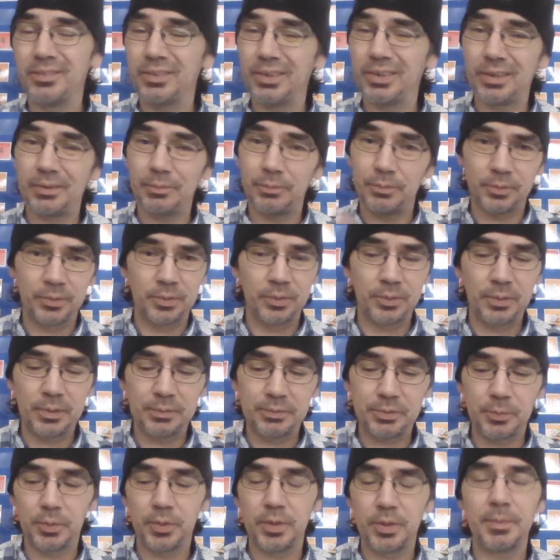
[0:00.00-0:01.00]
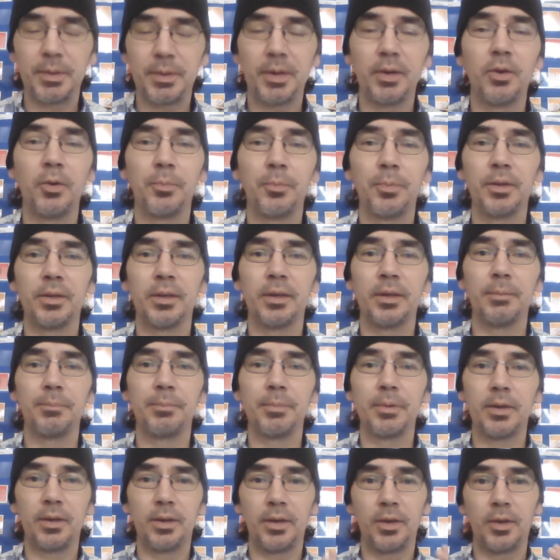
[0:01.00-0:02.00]
We're not, we don't have to worry about opening up
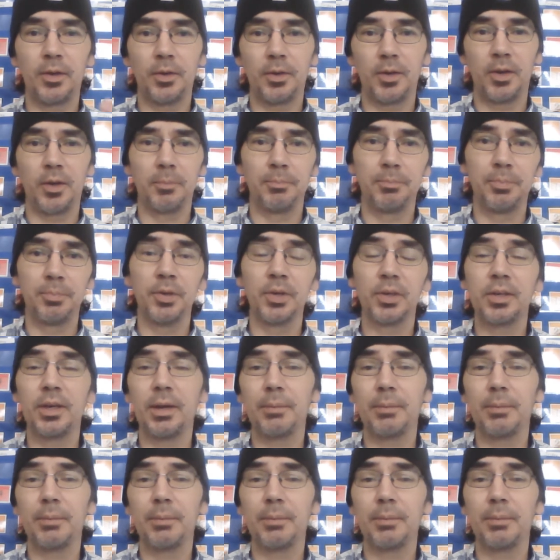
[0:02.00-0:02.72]
uh, our, our book.